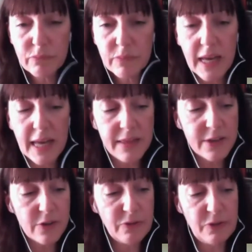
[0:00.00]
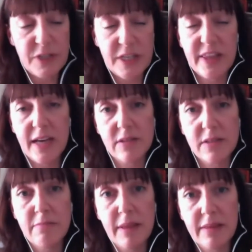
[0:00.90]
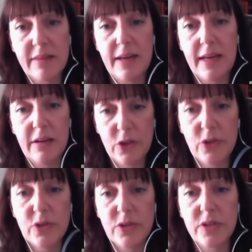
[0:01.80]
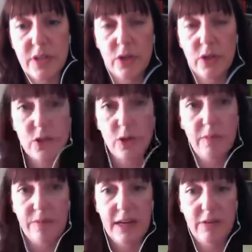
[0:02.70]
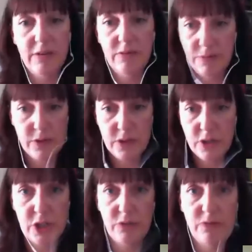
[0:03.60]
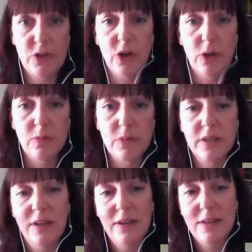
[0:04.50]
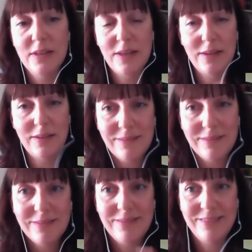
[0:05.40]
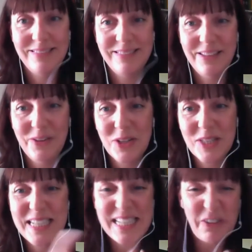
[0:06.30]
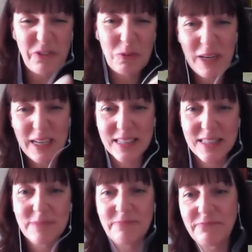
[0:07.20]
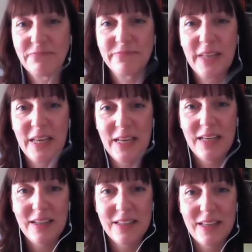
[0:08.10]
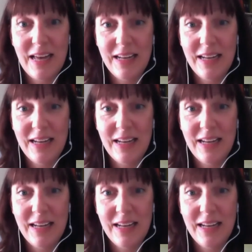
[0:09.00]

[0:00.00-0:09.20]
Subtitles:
and there are 50,000 monthly users that use JobVite for searching for jobs. So there are lots of different ways. Alan?